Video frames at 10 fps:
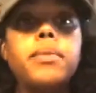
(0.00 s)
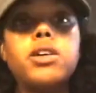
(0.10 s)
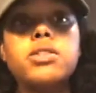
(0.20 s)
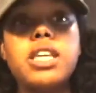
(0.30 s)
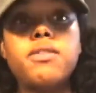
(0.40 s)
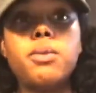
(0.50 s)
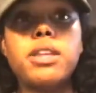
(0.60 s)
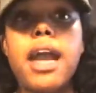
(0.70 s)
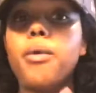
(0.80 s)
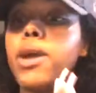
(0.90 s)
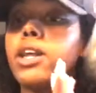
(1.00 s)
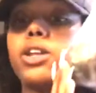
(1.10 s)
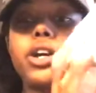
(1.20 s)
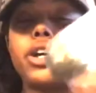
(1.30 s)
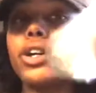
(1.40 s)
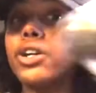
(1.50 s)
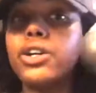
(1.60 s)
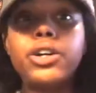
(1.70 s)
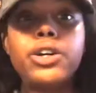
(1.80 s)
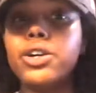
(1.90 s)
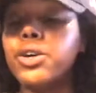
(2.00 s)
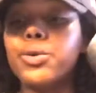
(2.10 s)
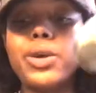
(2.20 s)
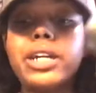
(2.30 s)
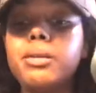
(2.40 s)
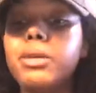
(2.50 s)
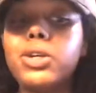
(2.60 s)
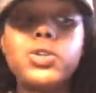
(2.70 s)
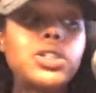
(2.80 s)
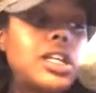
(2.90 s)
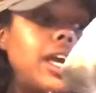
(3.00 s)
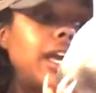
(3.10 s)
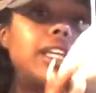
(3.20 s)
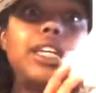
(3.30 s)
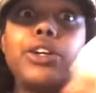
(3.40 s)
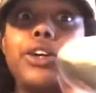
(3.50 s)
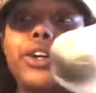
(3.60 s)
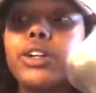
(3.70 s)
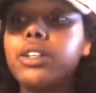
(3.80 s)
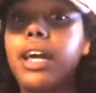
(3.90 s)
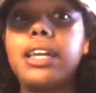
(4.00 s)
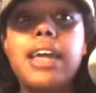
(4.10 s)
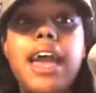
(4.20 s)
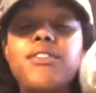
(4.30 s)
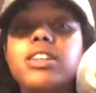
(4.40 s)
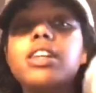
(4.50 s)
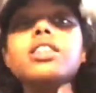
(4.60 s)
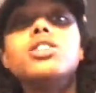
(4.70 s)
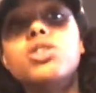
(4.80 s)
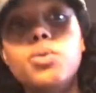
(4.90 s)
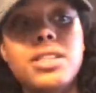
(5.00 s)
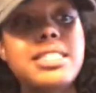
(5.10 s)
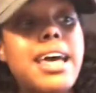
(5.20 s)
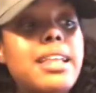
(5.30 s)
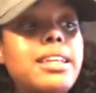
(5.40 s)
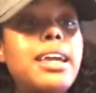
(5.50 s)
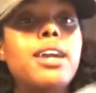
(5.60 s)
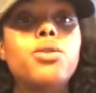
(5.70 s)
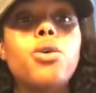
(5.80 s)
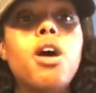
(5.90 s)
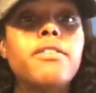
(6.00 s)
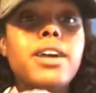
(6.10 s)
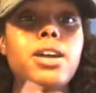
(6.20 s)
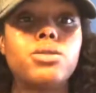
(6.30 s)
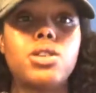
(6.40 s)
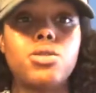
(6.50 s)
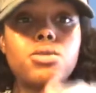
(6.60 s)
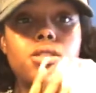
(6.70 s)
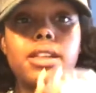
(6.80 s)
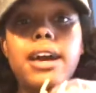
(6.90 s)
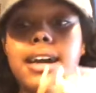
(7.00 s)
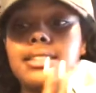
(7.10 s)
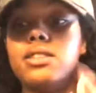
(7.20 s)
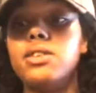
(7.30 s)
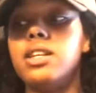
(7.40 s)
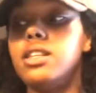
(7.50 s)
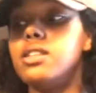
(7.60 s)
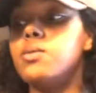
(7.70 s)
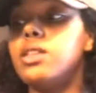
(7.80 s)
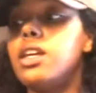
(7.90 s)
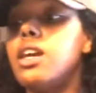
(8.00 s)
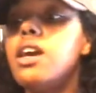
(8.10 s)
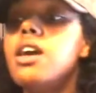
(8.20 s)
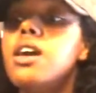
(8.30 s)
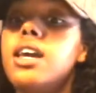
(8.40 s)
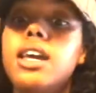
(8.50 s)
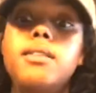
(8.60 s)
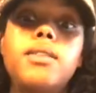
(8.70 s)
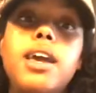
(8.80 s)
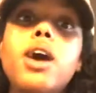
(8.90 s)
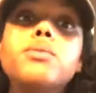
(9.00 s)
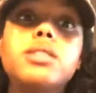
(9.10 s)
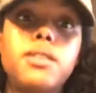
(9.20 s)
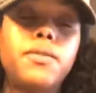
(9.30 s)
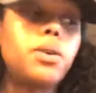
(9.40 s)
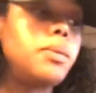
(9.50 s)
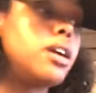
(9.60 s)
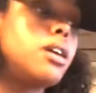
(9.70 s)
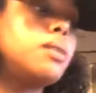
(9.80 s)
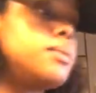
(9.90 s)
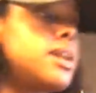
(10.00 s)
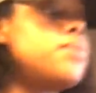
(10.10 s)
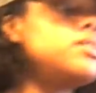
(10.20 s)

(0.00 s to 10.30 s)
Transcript: meals, even with like regular random meals like dinner, like having nothing to do with salad and or avocado toast. Like I still eat these with it. It helps to fill me up and I